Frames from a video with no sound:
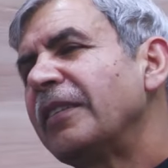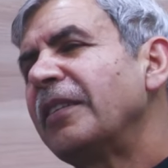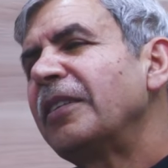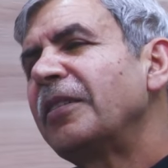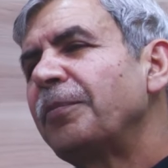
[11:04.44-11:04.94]

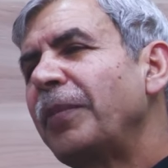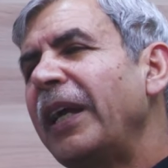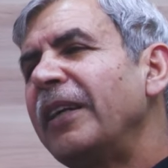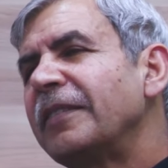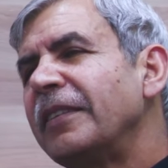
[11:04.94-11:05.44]
other
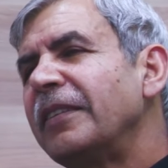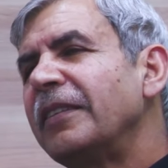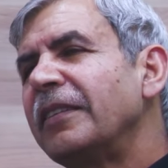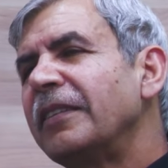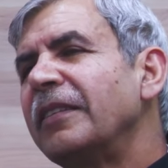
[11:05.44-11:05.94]
planned
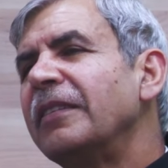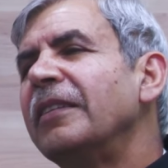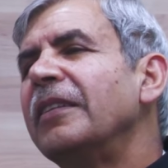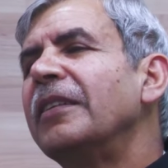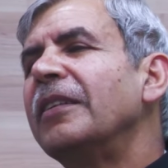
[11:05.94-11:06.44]
city
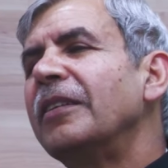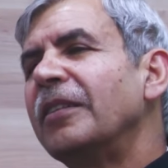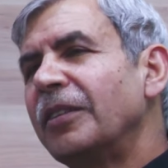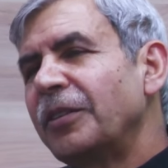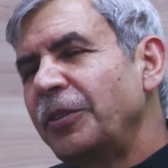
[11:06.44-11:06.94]

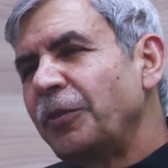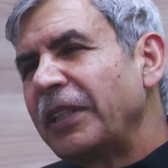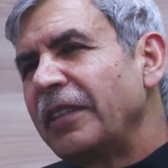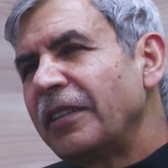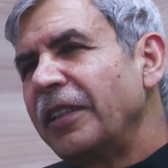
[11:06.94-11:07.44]
you
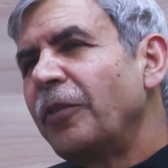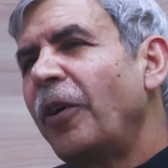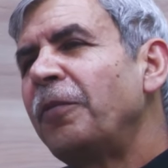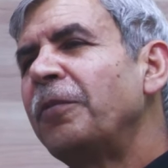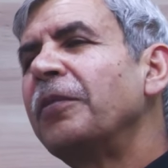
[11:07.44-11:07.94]
can think
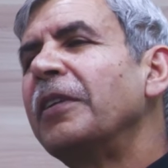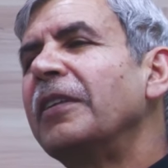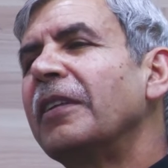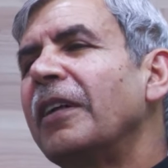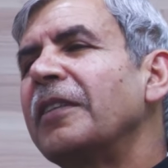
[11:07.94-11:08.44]
of
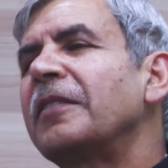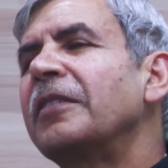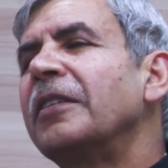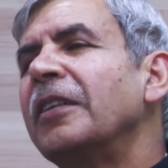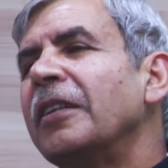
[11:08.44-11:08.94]
in the
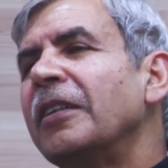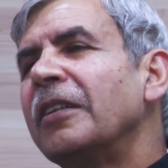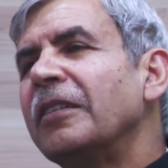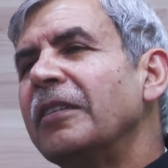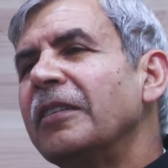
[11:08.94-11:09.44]
last
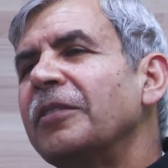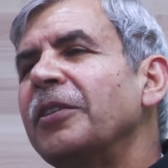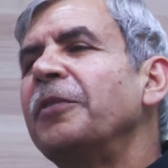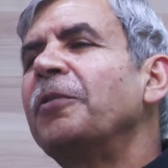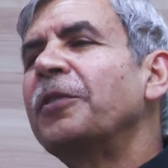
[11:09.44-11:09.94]

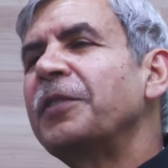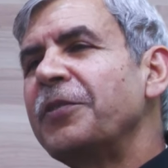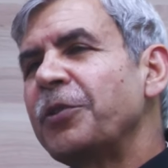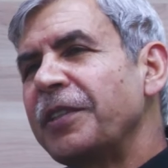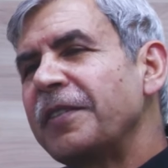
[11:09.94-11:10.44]
3-4
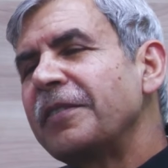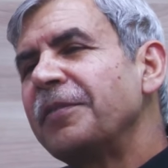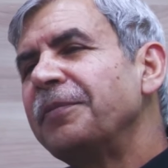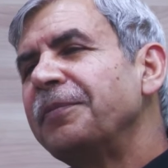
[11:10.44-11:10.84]
centuries?